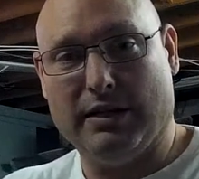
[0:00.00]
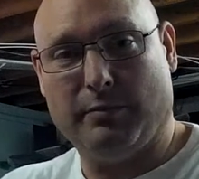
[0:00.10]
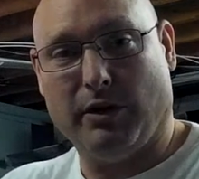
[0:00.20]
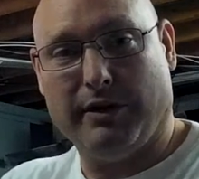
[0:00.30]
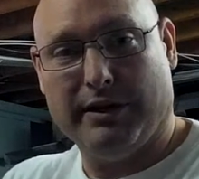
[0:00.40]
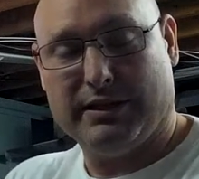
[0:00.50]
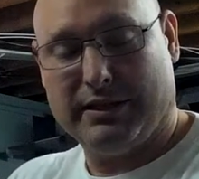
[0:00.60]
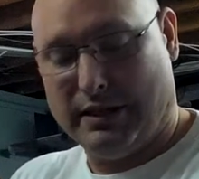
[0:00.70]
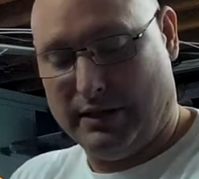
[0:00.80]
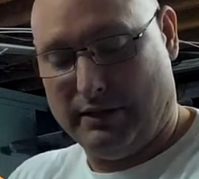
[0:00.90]
as part of
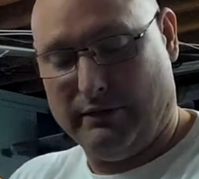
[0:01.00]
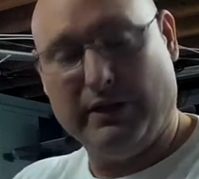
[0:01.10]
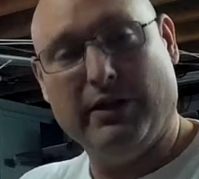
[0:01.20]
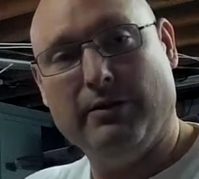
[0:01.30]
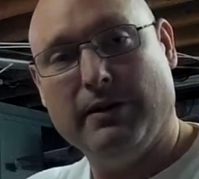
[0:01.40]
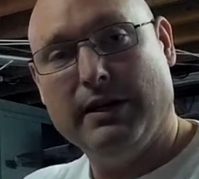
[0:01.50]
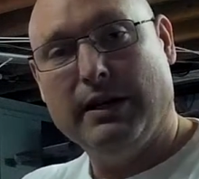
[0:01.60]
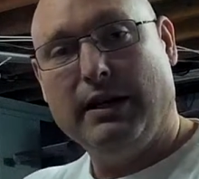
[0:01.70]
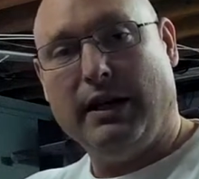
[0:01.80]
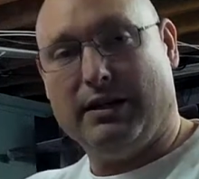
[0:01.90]
this uh, video
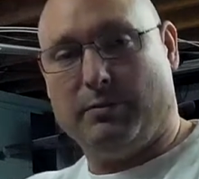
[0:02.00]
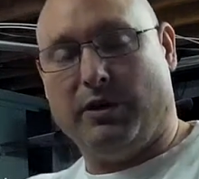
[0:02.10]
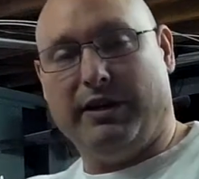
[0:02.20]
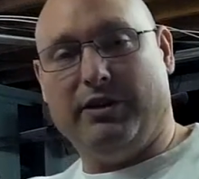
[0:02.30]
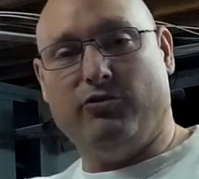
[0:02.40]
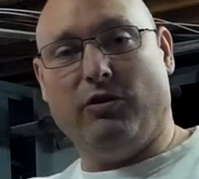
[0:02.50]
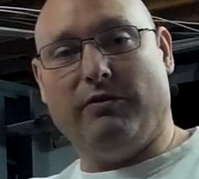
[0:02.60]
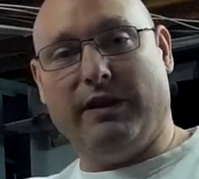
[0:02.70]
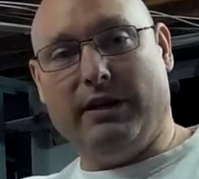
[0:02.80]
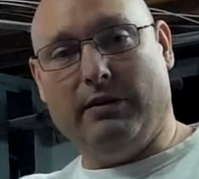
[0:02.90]
and as part of the intro
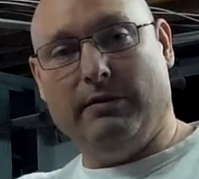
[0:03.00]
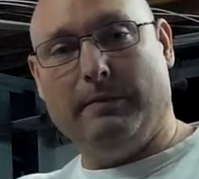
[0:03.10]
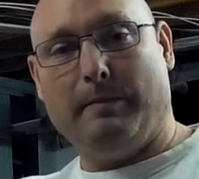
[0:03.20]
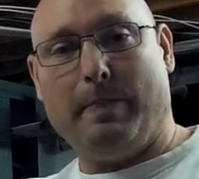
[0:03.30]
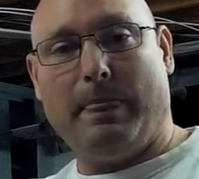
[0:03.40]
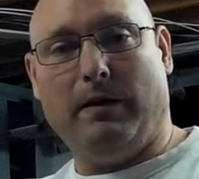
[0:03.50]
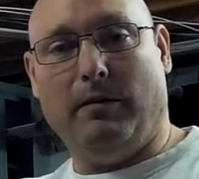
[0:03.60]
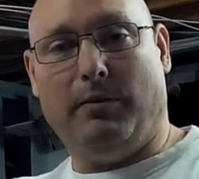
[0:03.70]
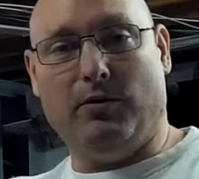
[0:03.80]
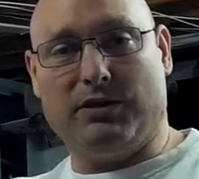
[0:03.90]
video,
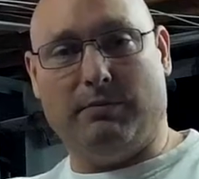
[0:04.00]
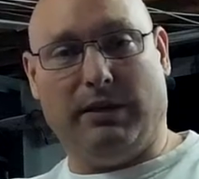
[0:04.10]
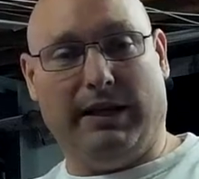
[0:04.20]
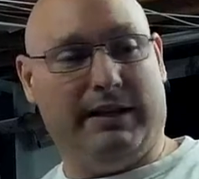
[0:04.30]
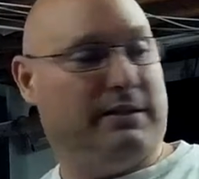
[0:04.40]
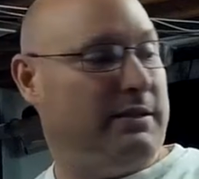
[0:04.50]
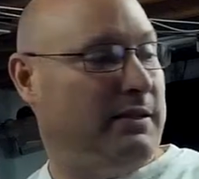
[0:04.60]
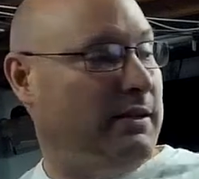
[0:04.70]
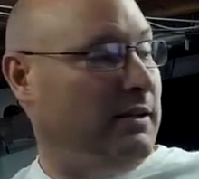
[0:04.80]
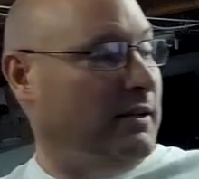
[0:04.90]
I'll post the plans.
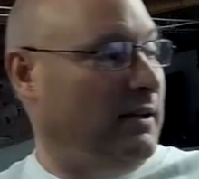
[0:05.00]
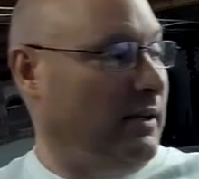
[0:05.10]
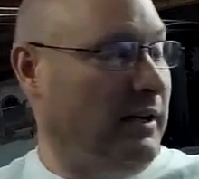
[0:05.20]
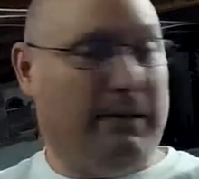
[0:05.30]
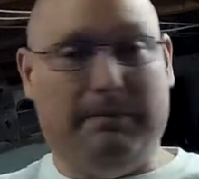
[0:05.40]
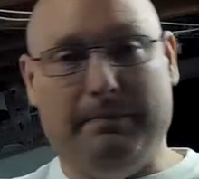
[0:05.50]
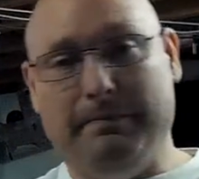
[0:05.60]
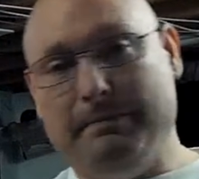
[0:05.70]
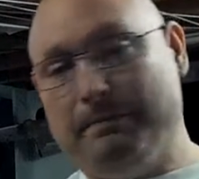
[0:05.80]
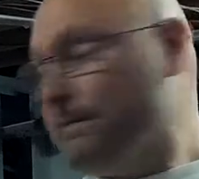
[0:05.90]
Um,
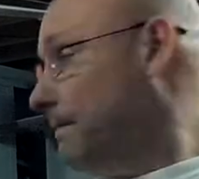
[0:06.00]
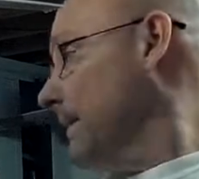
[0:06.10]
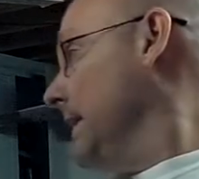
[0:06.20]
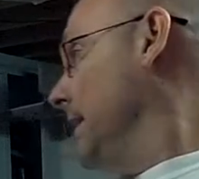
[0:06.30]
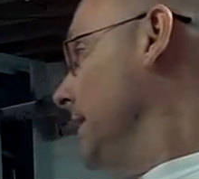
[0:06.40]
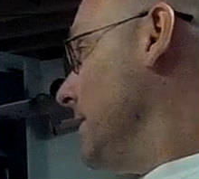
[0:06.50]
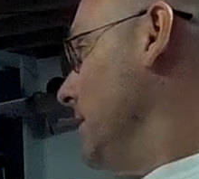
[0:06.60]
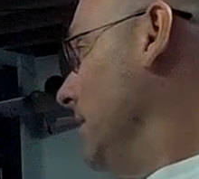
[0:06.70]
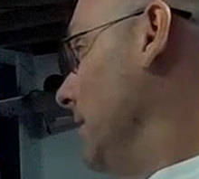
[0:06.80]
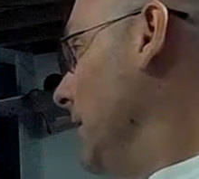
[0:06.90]

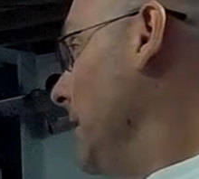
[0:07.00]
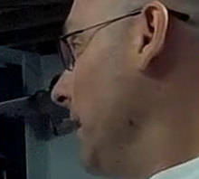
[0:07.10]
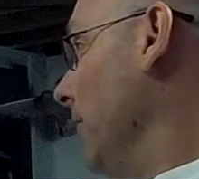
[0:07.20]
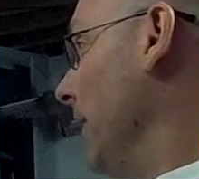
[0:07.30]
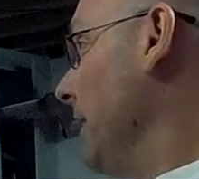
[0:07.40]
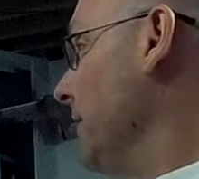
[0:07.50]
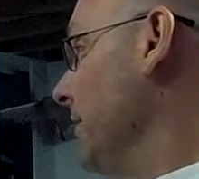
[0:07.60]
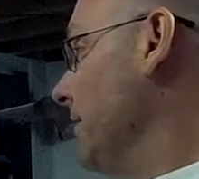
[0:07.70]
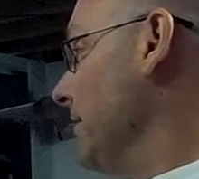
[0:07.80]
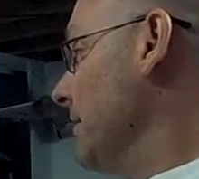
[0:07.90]
so let me get right
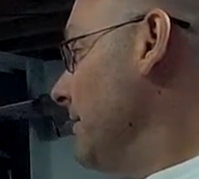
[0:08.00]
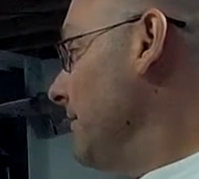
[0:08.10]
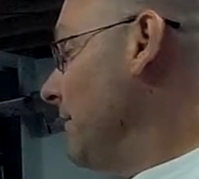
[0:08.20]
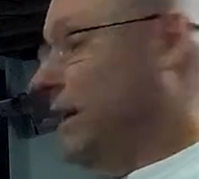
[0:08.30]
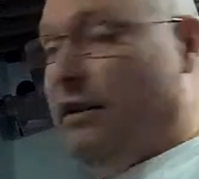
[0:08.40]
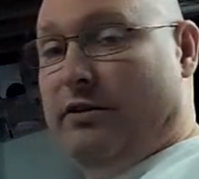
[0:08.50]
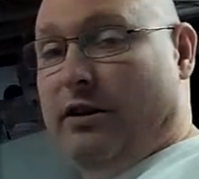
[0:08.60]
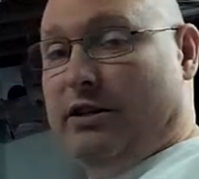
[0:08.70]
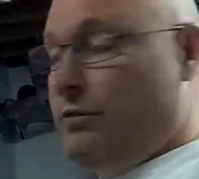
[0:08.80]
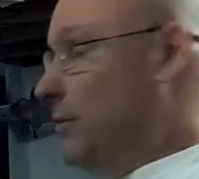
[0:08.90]
into some final
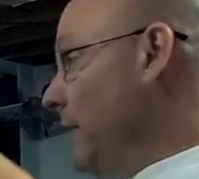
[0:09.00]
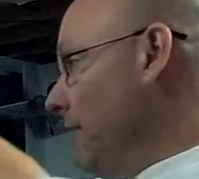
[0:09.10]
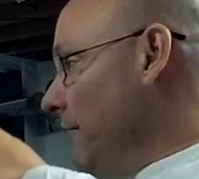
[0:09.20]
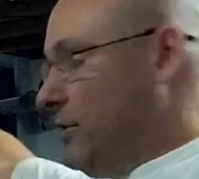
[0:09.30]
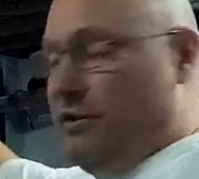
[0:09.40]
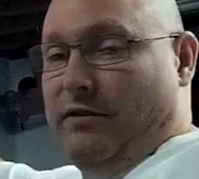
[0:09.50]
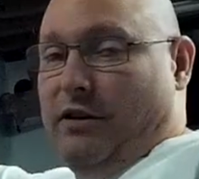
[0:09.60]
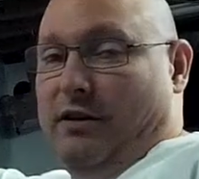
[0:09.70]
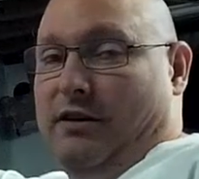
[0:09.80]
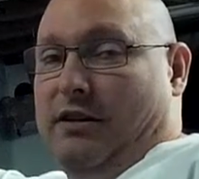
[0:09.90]
thoughts of the wing. First of
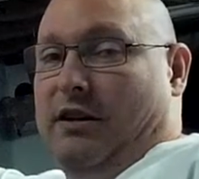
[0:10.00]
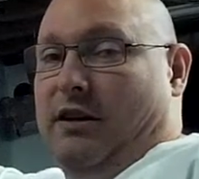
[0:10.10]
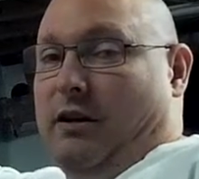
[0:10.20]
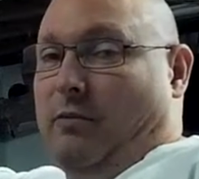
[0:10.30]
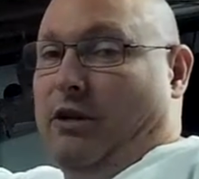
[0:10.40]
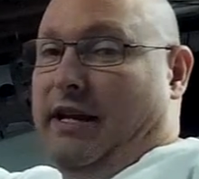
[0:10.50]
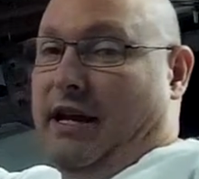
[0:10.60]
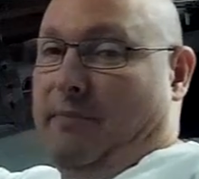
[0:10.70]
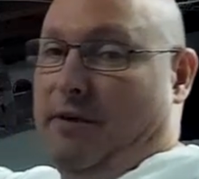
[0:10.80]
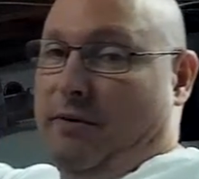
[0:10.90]
all, I'm really
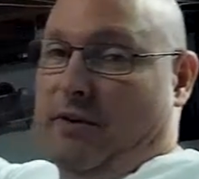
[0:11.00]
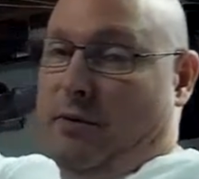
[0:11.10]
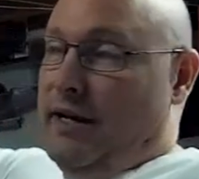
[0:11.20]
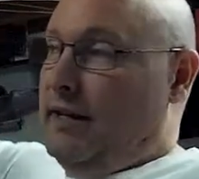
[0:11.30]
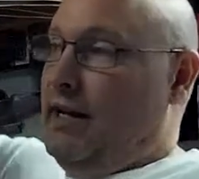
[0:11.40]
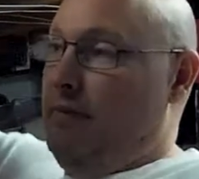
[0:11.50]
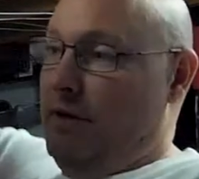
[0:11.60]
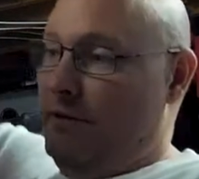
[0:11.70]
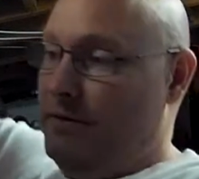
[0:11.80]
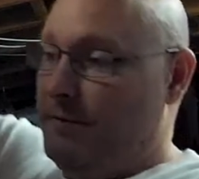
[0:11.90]
happy with the way it came
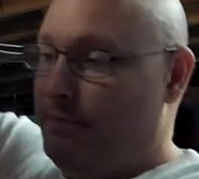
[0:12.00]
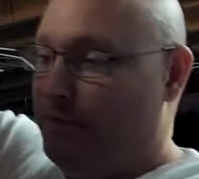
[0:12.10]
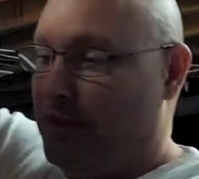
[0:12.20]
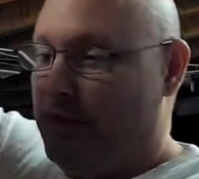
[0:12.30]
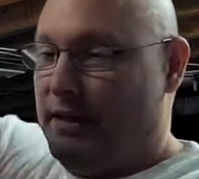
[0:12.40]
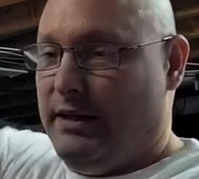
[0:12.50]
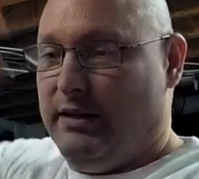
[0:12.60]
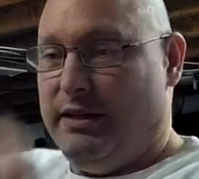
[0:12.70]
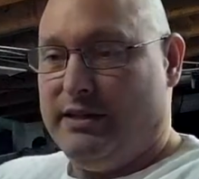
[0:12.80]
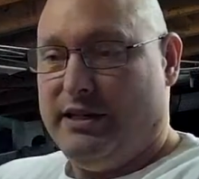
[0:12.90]
out.
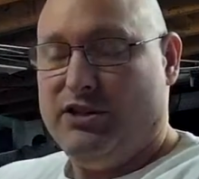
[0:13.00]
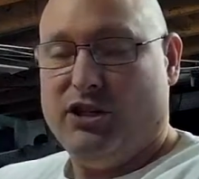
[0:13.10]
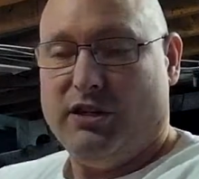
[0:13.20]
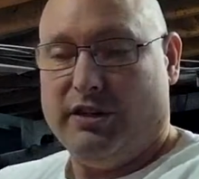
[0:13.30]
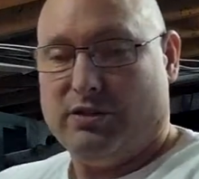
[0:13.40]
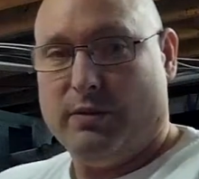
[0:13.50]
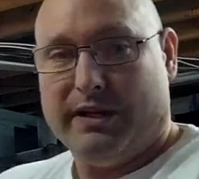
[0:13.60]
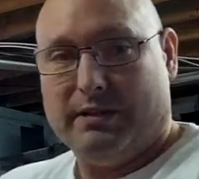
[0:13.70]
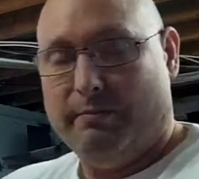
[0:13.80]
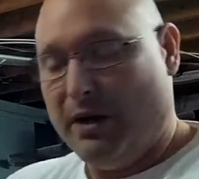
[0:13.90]
The C G on this
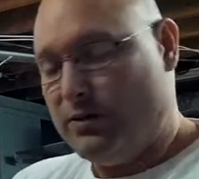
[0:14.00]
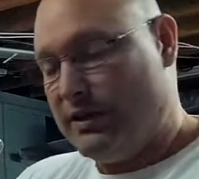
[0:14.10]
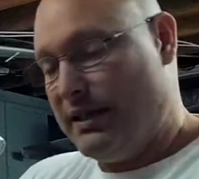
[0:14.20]
wing's about